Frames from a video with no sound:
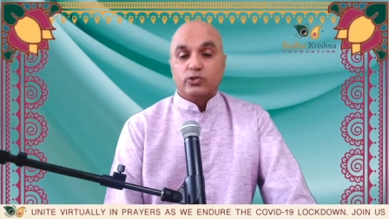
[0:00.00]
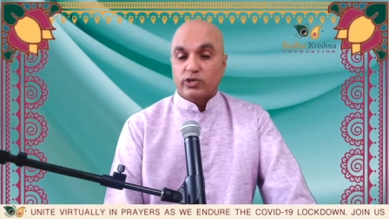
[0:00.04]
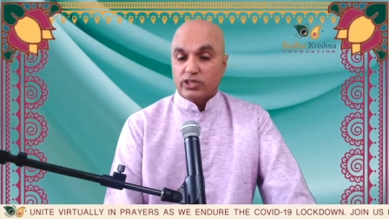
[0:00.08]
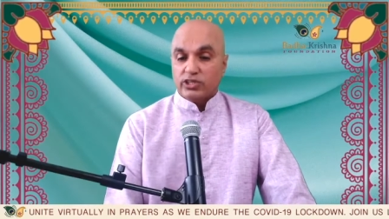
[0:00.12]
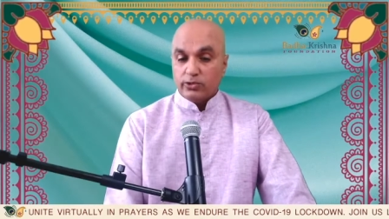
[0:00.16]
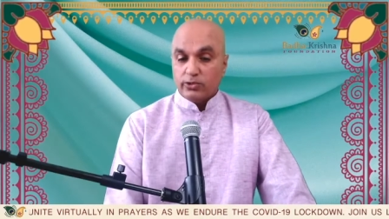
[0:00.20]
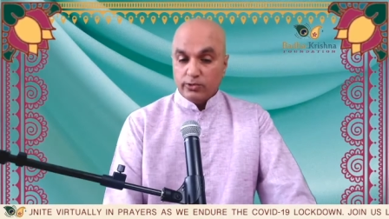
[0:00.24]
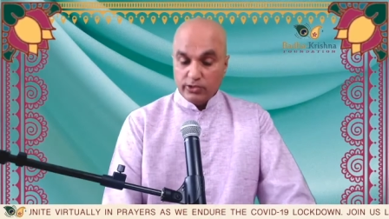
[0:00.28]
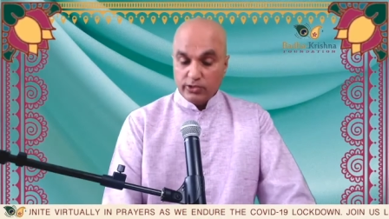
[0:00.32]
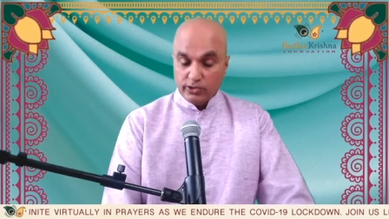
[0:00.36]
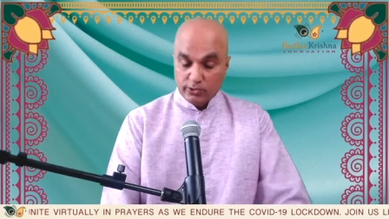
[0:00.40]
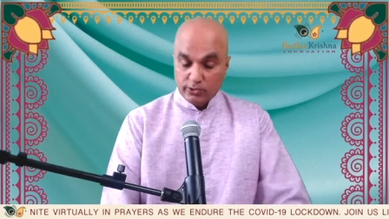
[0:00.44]

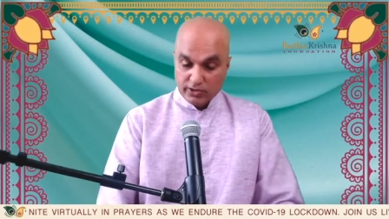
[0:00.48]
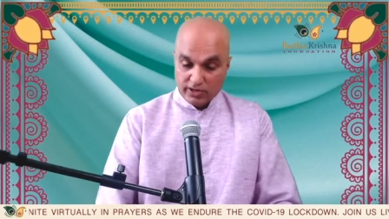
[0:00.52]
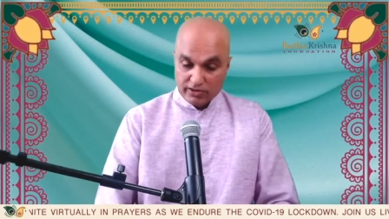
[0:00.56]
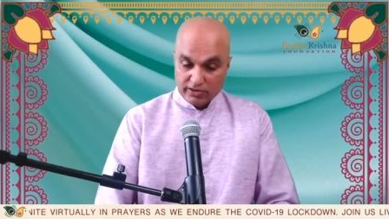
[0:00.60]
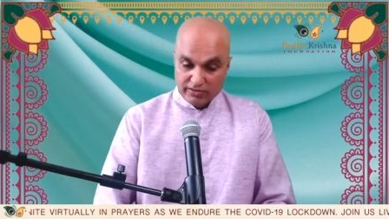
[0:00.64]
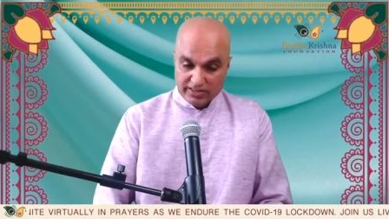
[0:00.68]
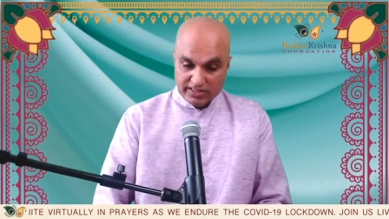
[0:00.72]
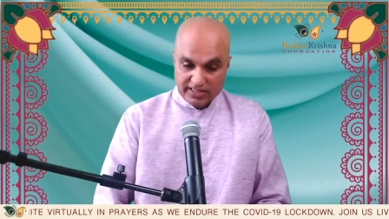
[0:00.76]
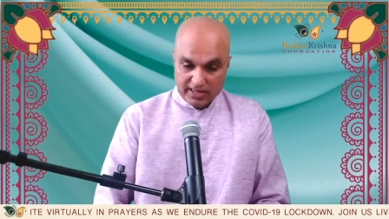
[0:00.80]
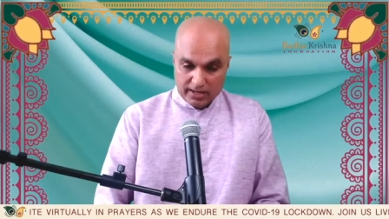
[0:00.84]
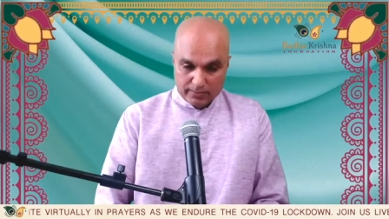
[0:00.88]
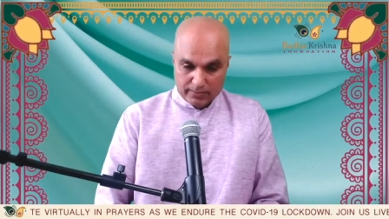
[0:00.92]
So what
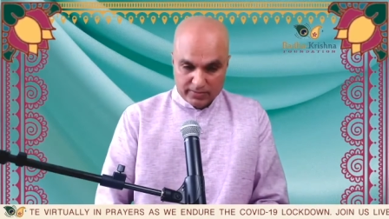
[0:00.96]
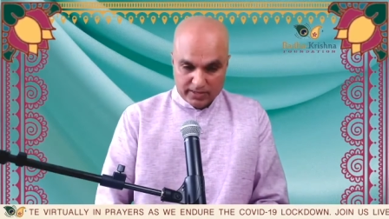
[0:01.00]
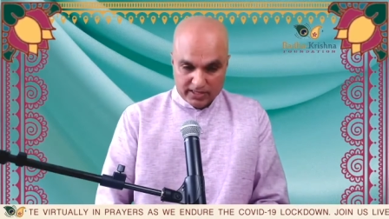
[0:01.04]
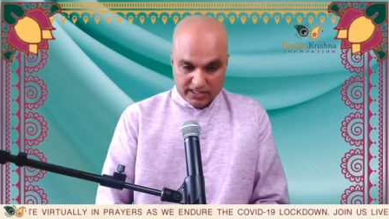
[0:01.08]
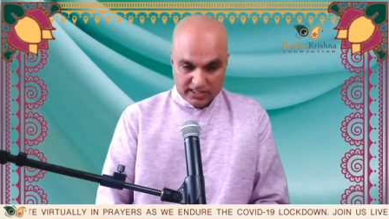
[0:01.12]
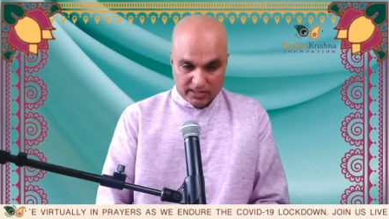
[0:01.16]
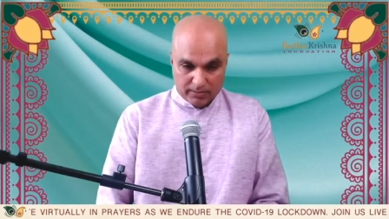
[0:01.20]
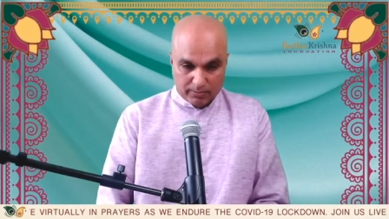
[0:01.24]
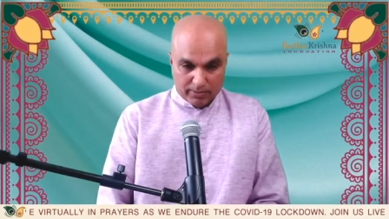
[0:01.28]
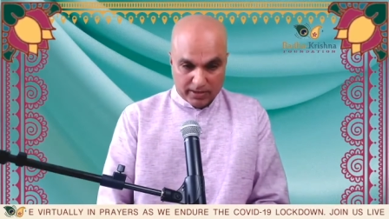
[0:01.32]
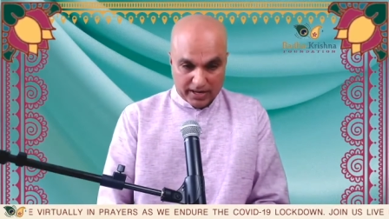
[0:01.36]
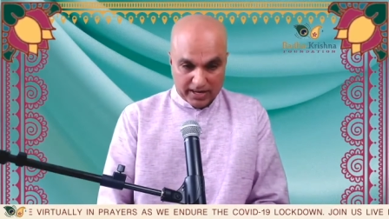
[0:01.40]
do? Every
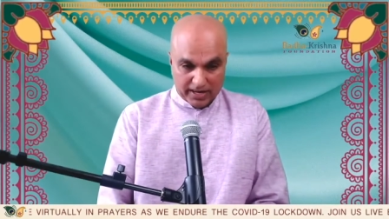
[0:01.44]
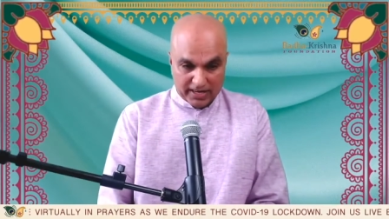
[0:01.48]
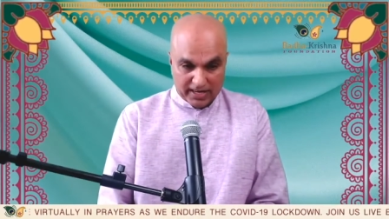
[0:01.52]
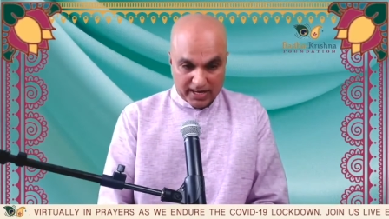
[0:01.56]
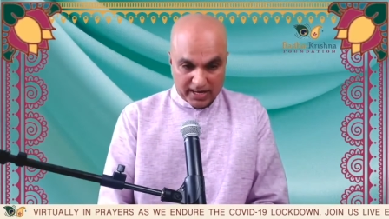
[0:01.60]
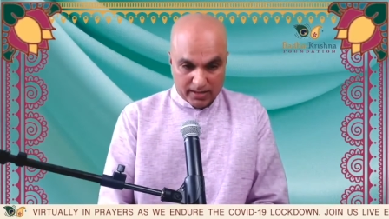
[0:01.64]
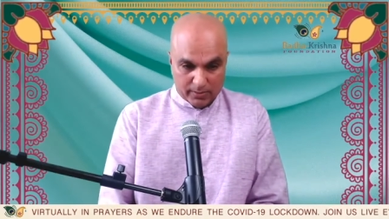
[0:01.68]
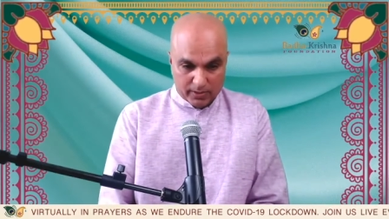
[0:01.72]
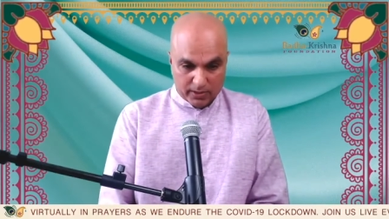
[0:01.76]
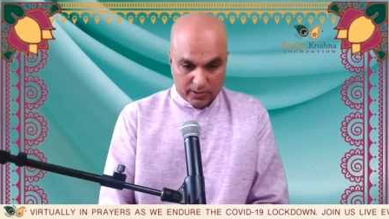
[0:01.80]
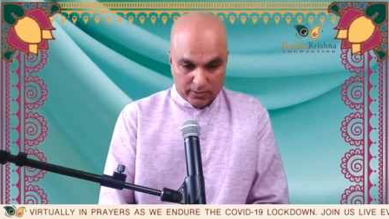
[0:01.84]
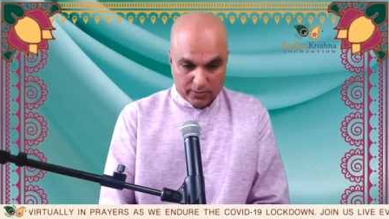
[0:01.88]
time there's a
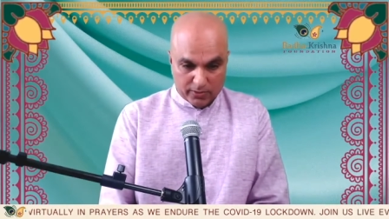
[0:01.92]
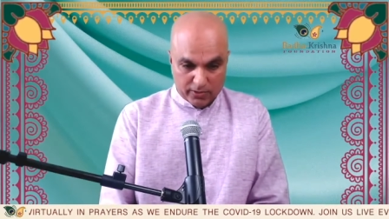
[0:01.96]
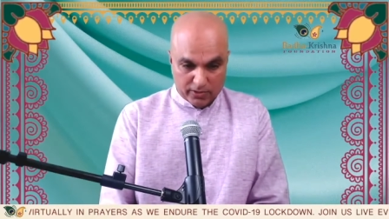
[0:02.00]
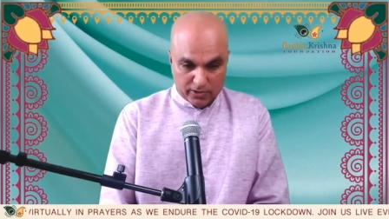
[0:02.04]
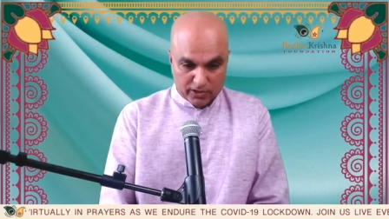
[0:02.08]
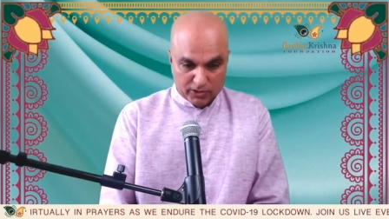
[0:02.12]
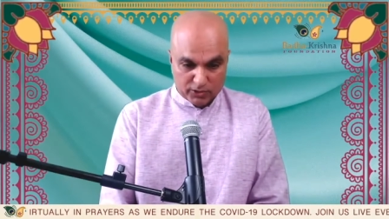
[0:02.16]
pandemic,